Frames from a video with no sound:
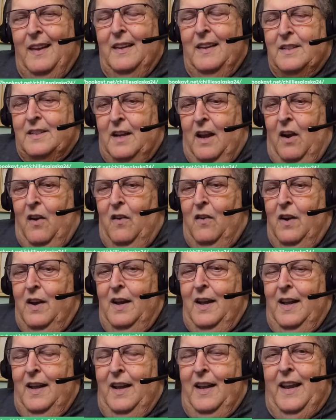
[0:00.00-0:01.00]
So,
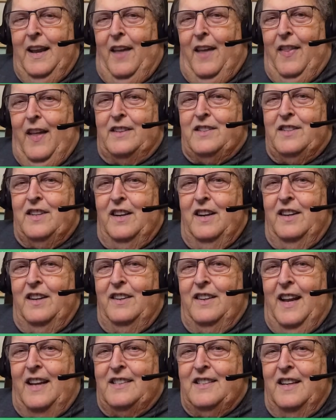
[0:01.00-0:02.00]
yeah, that's a
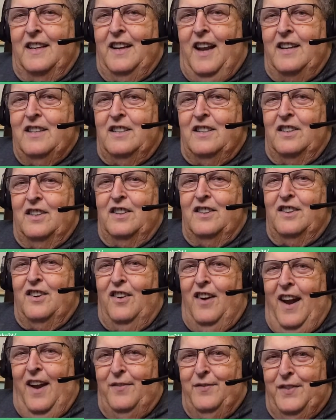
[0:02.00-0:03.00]
nice looking
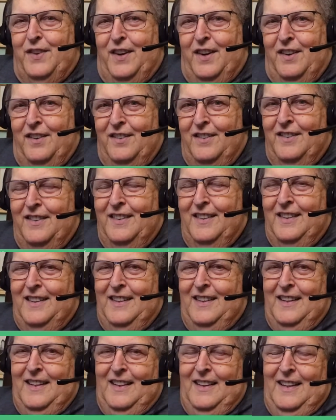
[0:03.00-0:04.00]
craft there.
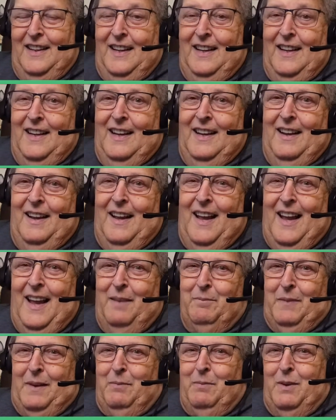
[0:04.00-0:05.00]
Yeah,
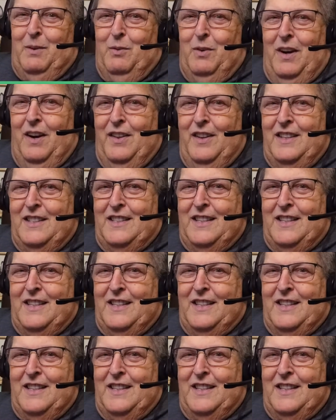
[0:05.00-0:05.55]
maybe one of these